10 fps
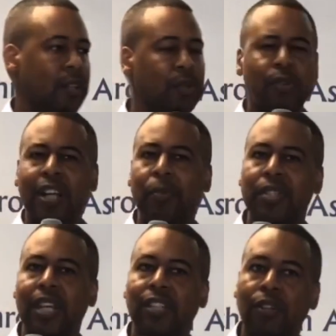You're trying to
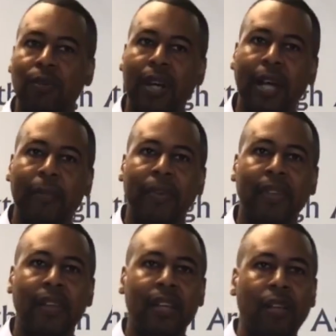protect your rep.
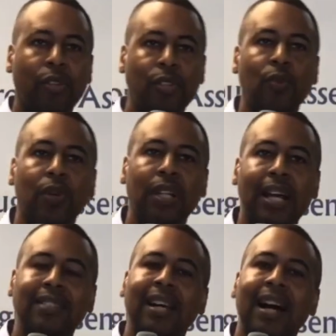Do you
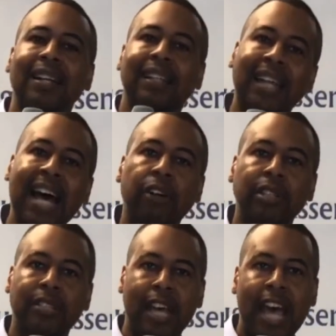realize God
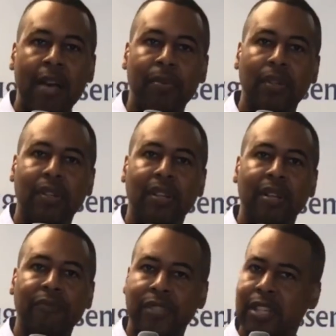allowed it to happen
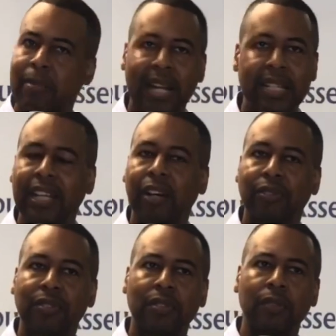for somebody
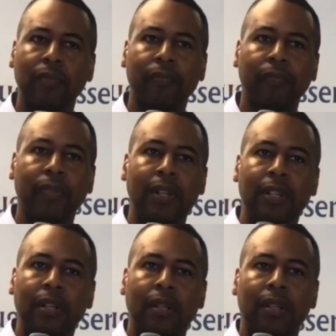else?
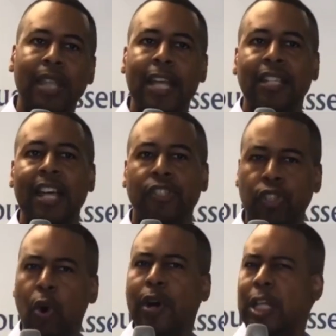That
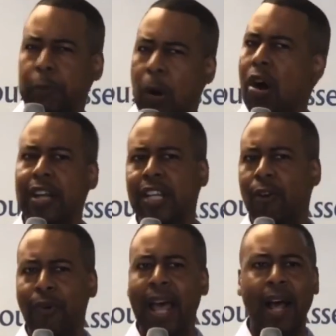story is part of
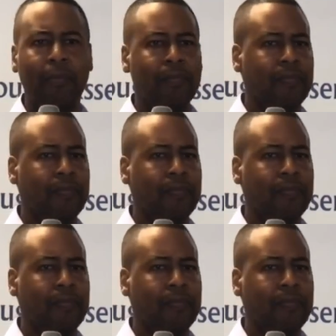your rep.